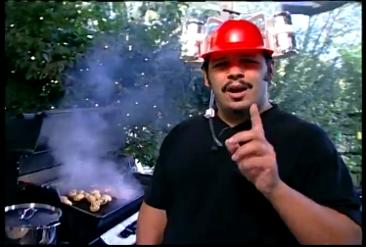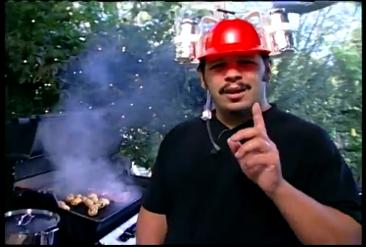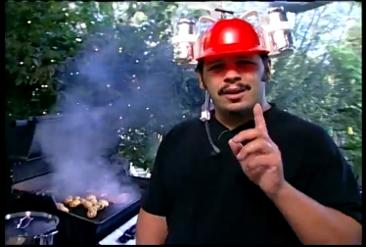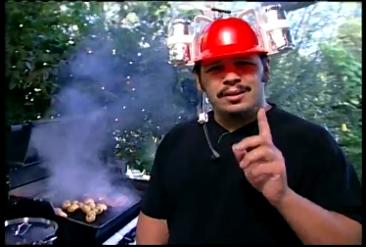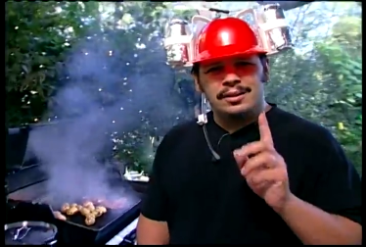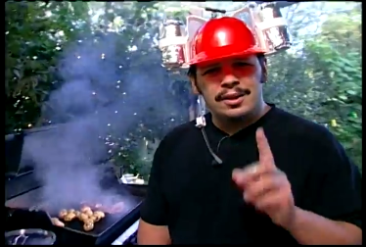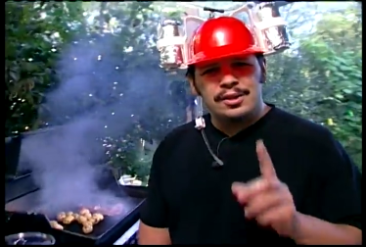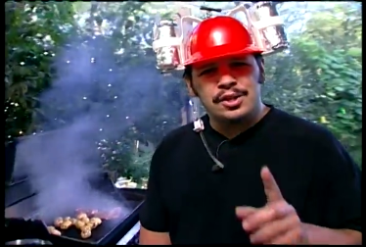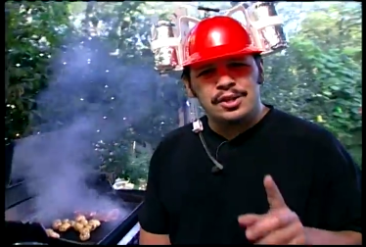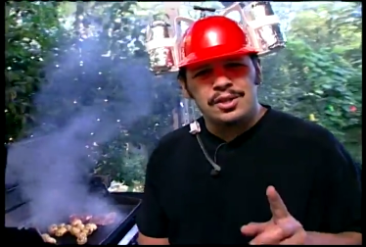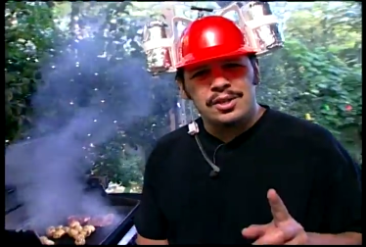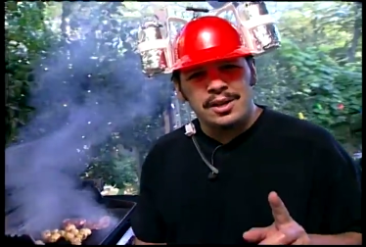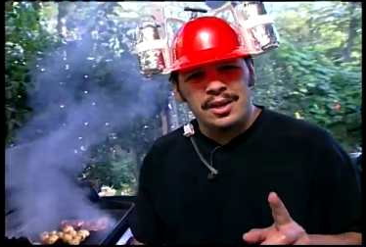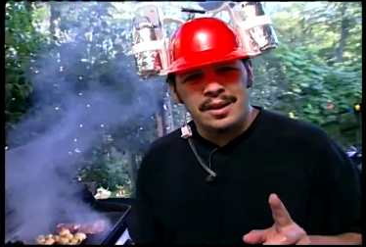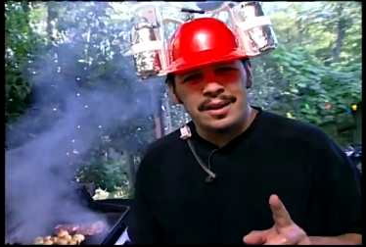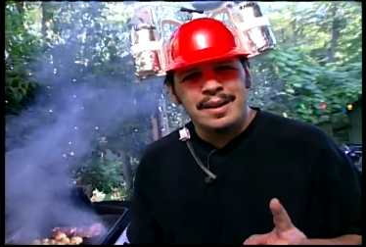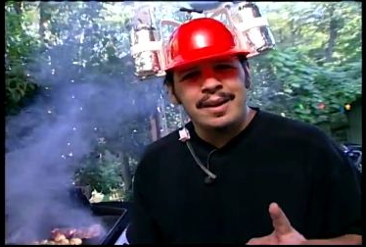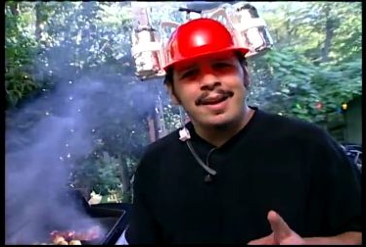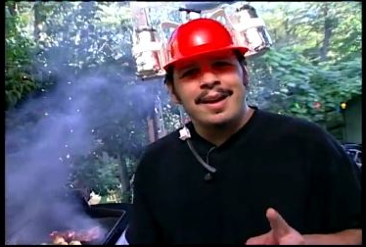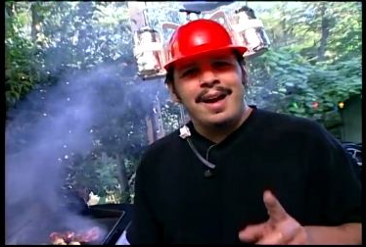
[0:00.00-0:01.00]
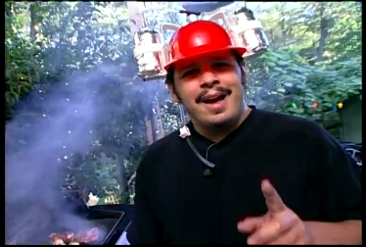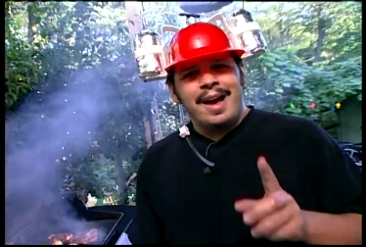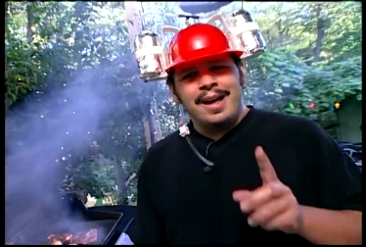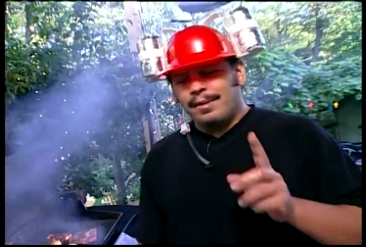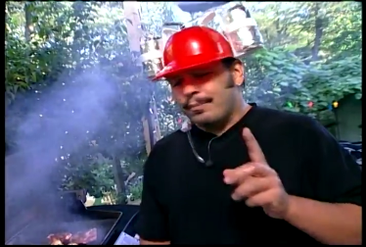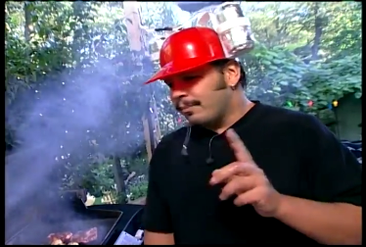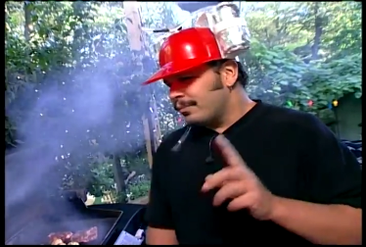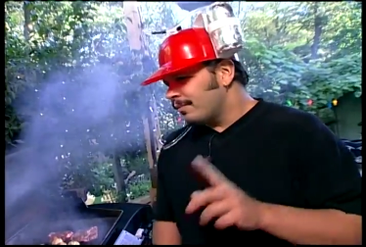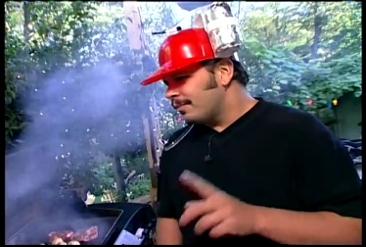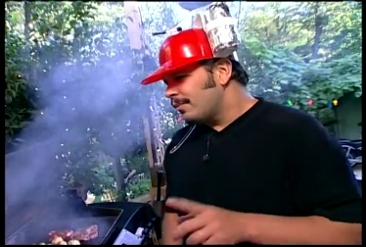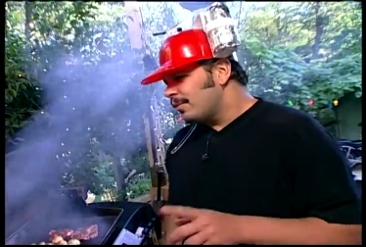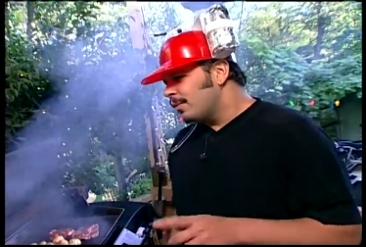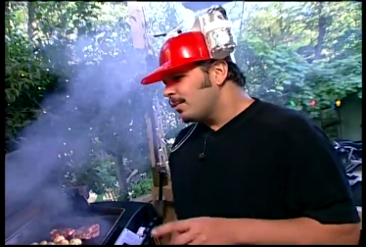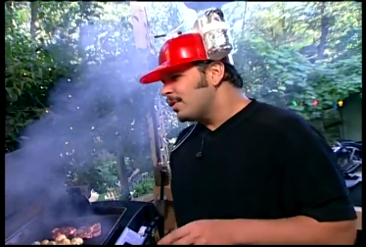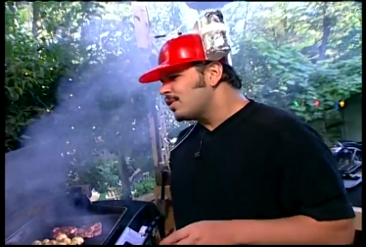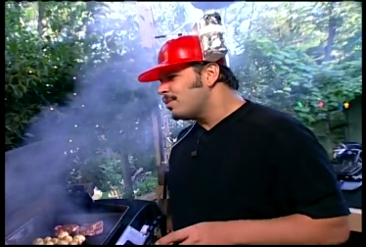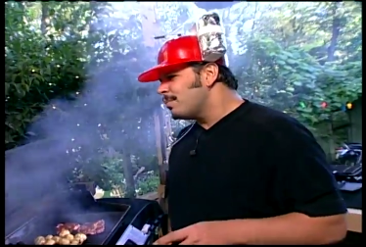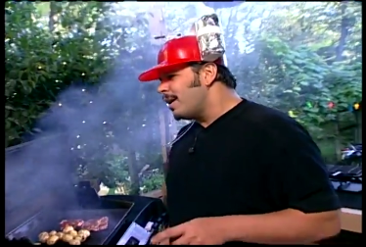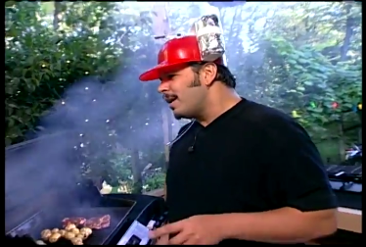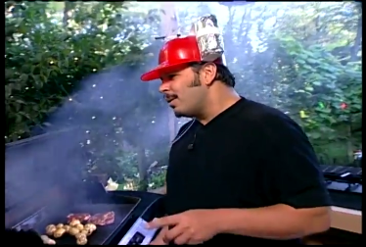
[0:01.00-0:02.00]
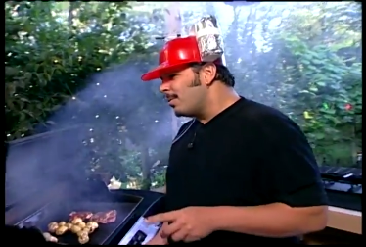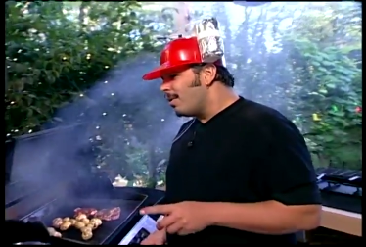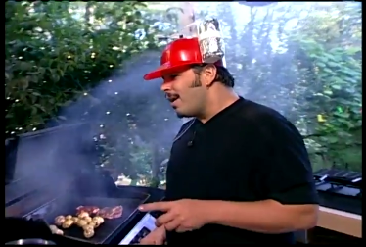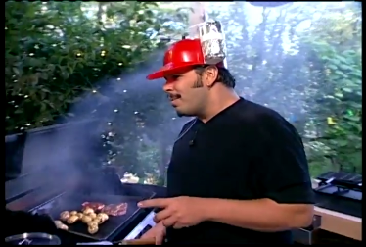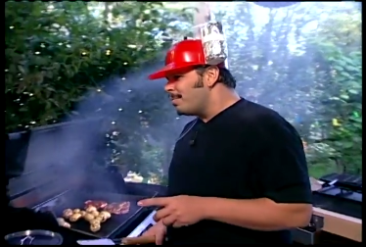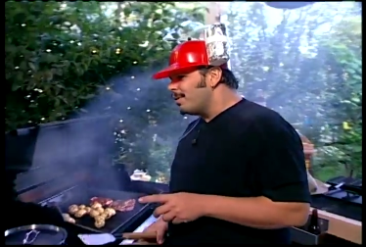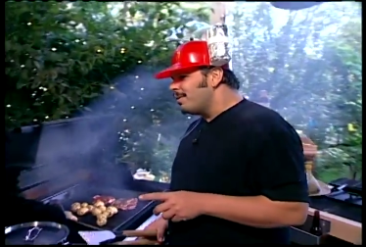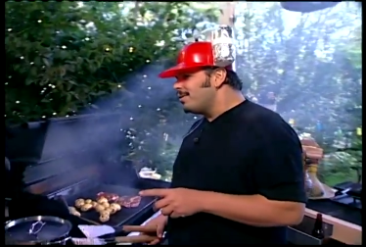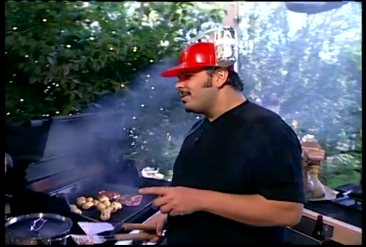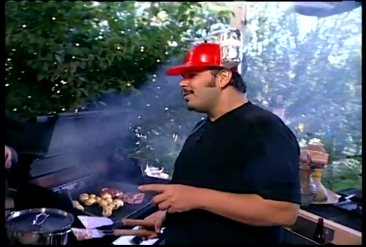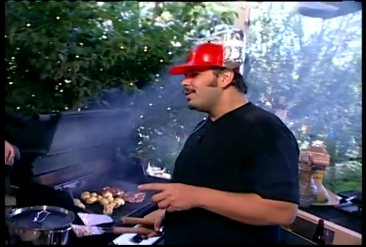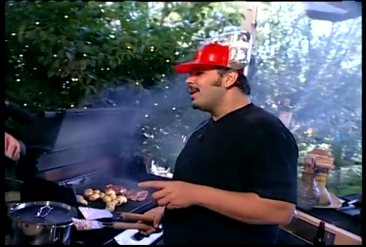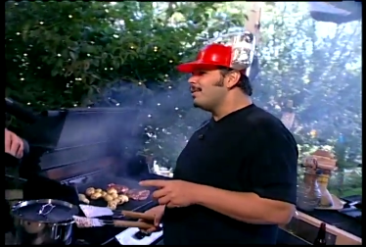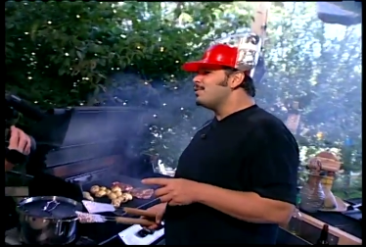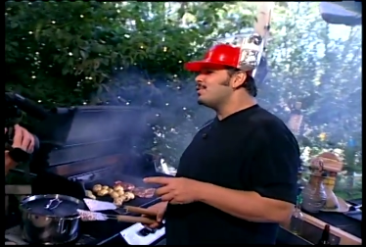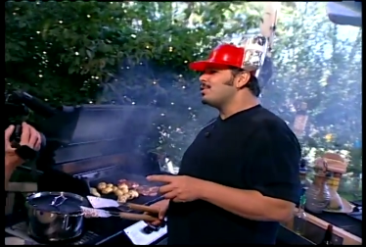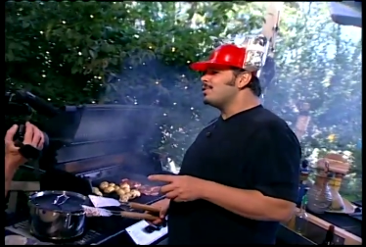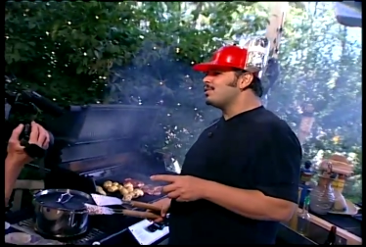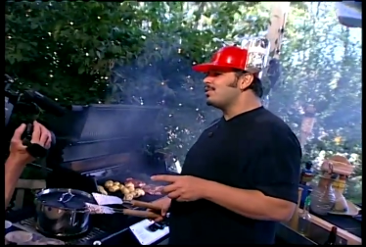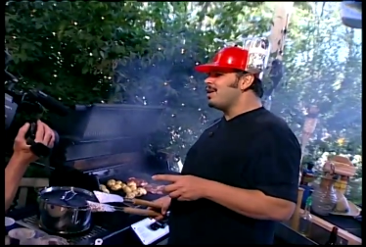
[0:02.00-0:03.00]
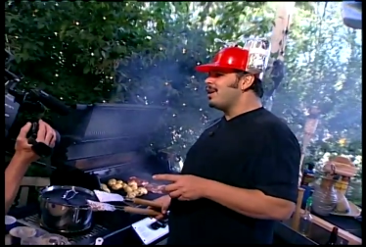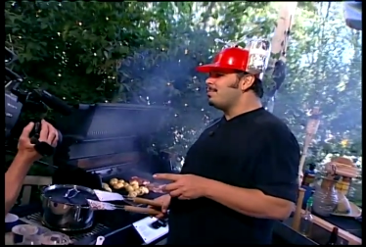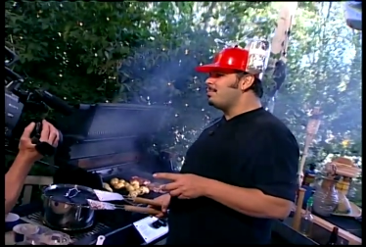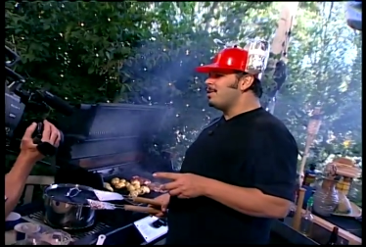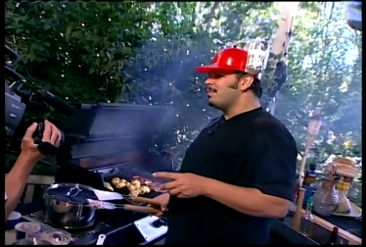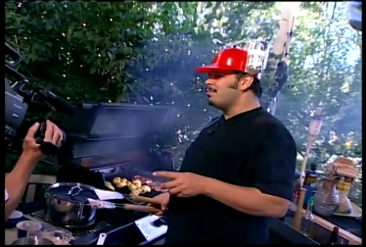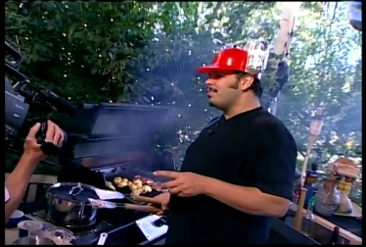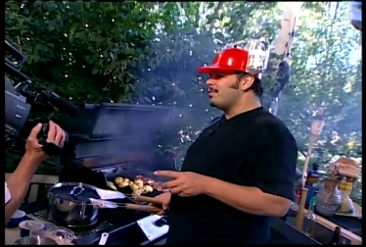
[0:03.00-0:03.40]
going to listen to you. And What's the matter, Robert? You never seen a steak beaten